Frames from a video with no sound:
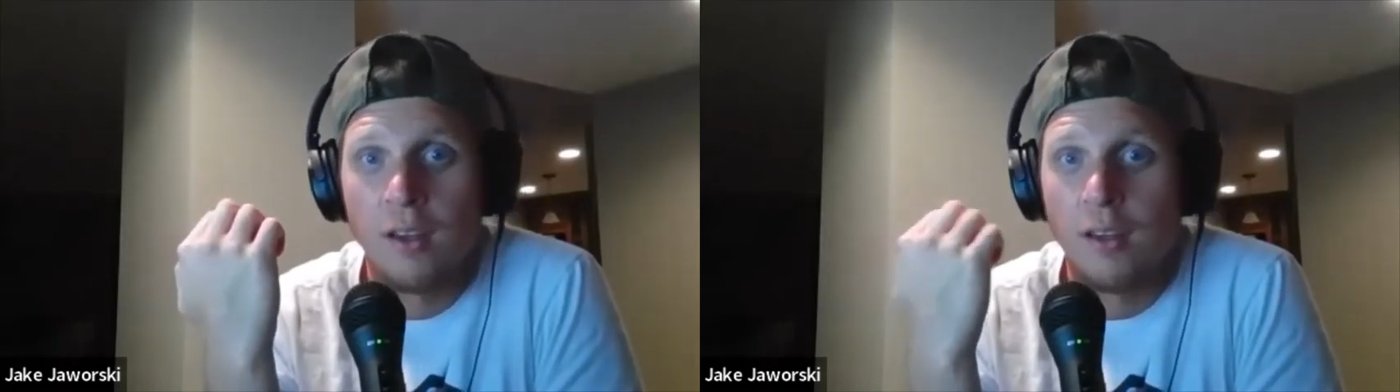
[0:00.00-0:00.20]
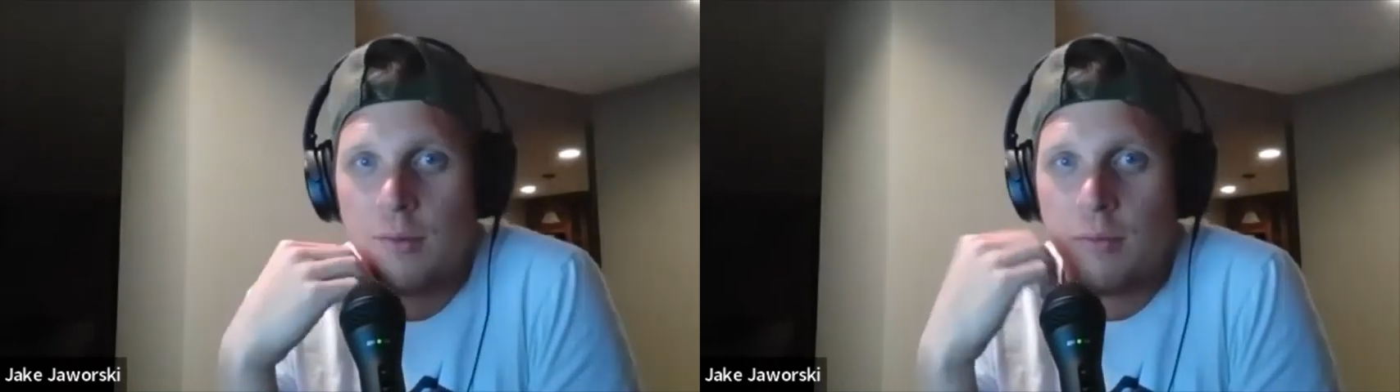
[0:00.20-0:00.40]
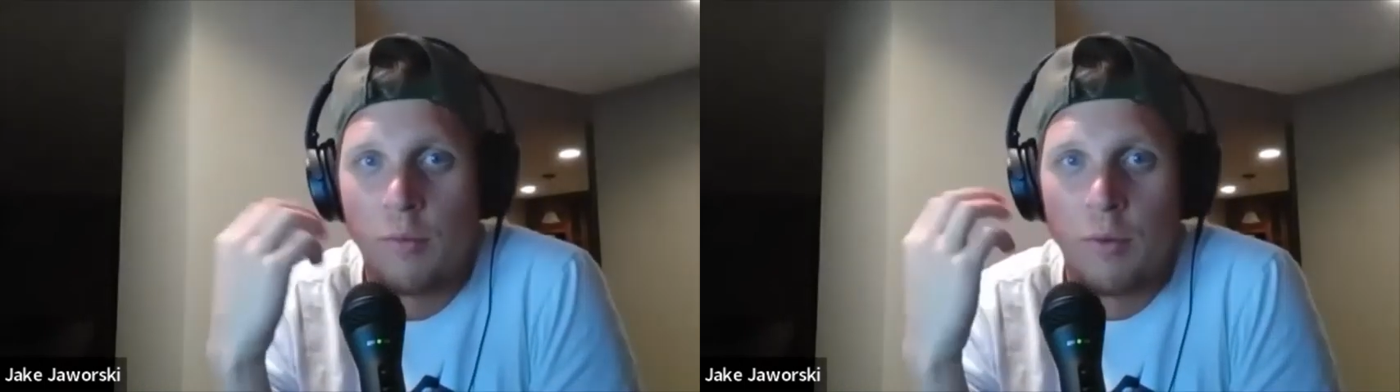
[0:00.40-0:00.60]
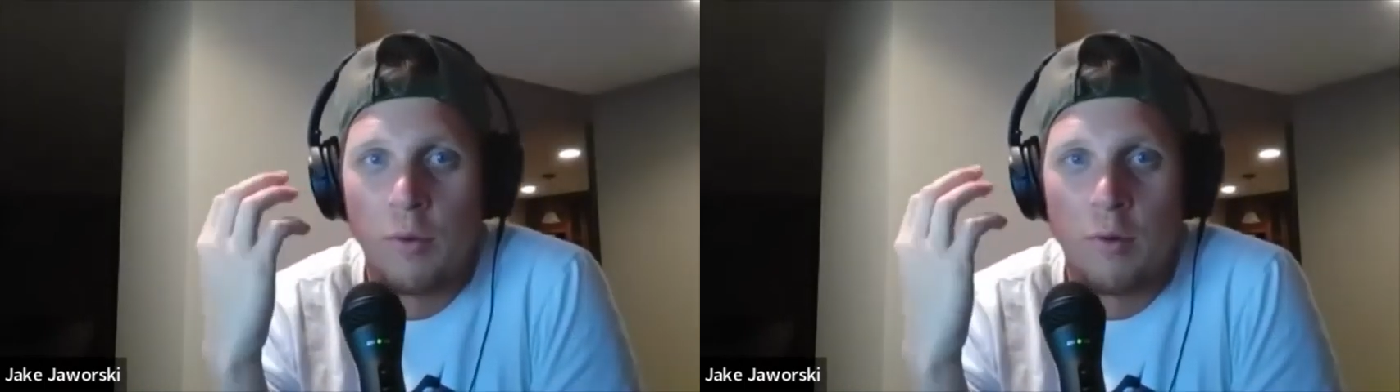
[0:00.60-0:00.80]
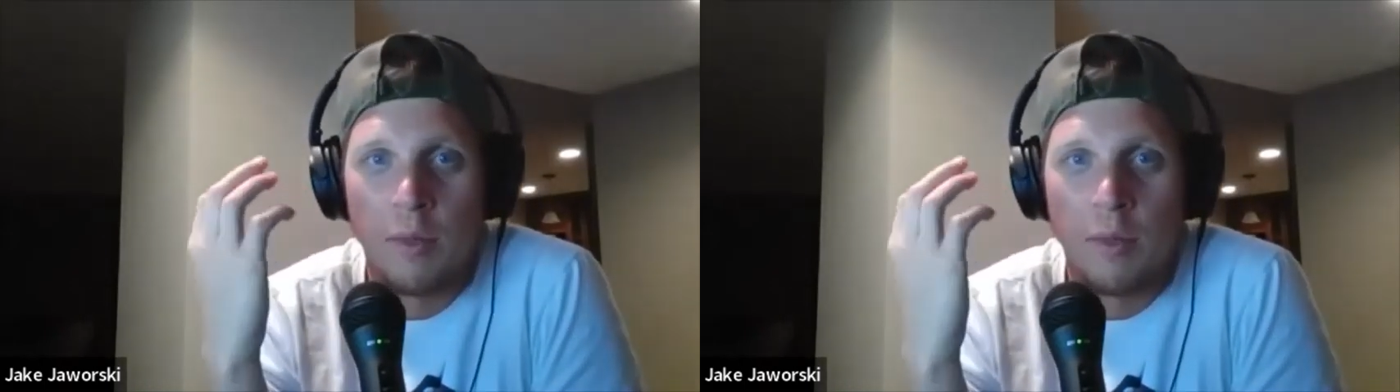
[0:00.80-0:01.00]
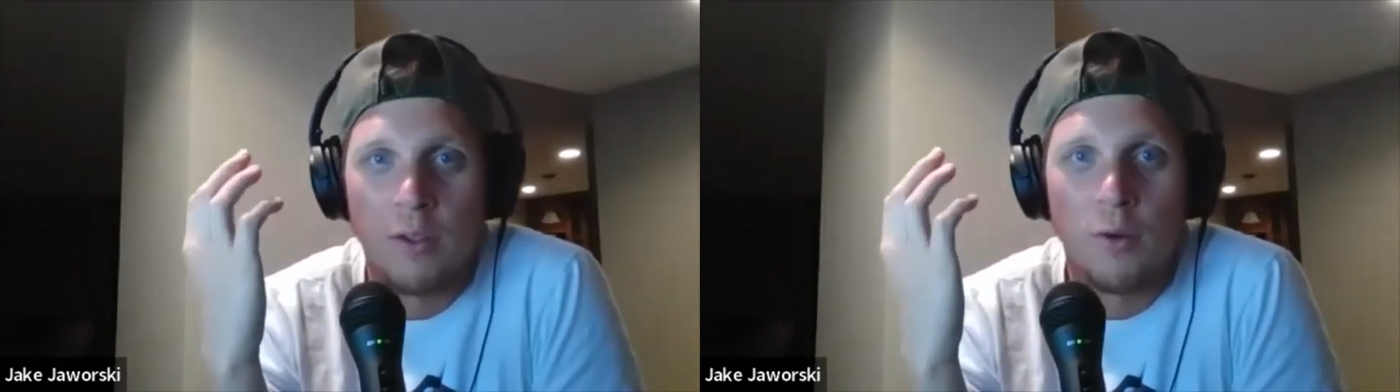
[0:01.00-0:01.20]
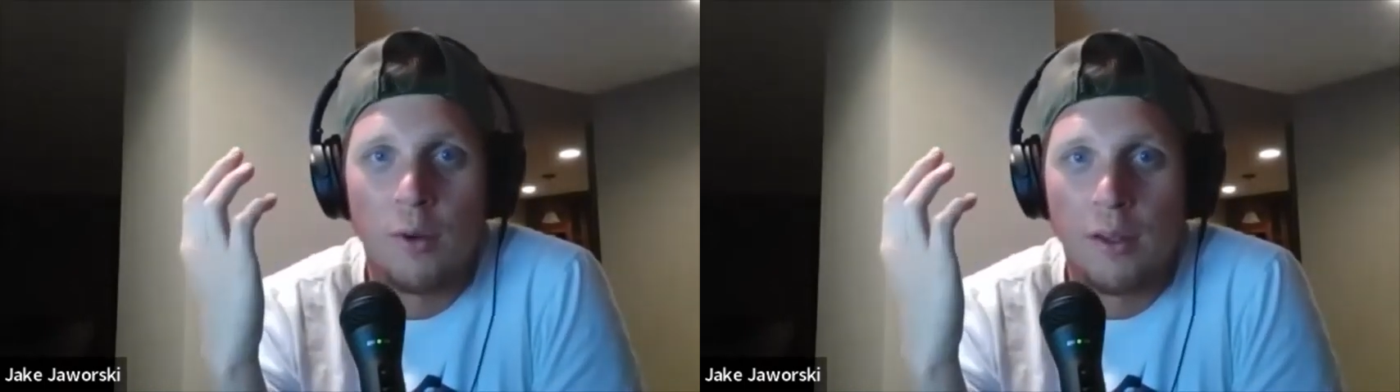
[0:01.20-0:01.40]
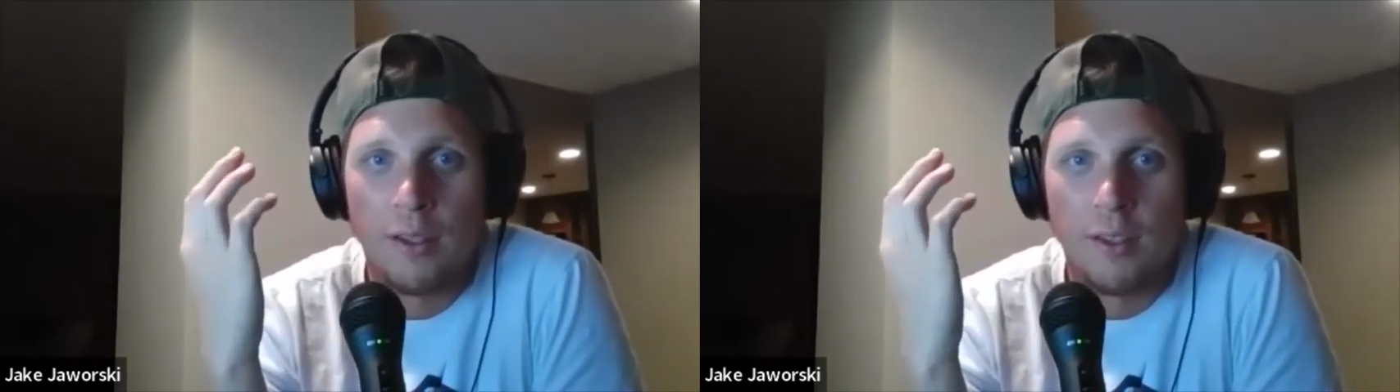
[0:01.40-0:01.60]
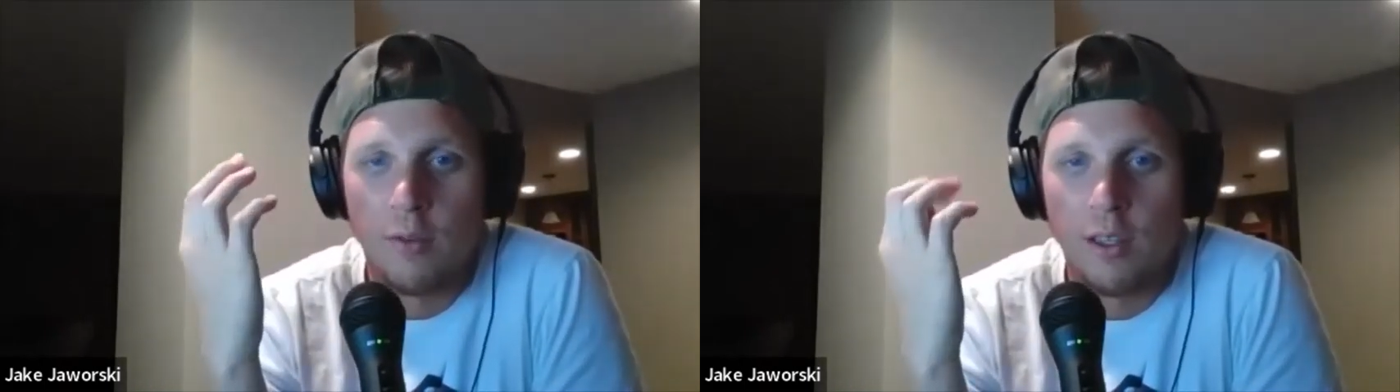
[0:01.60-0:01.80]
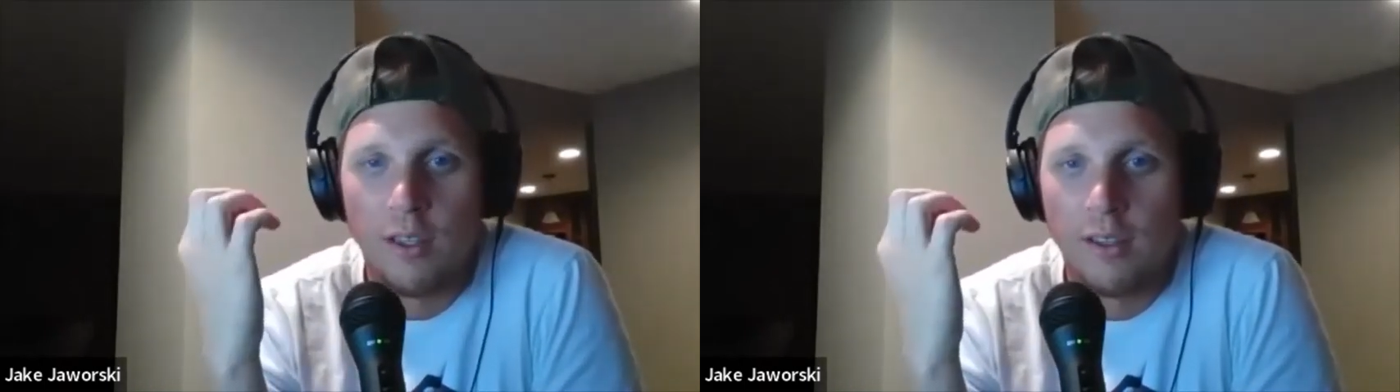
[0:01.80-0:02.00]
I mean, we wouldn't be doing this if
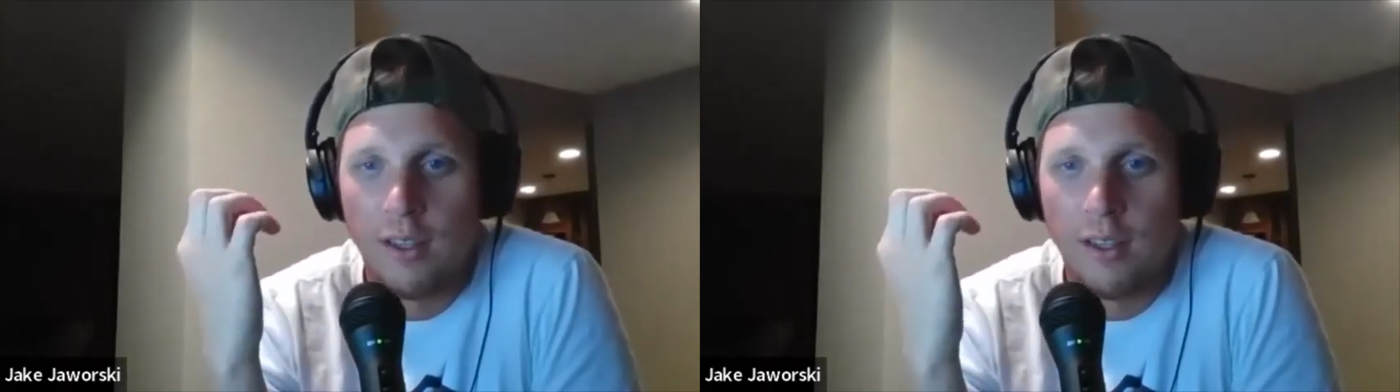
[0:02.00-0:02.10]
we didn't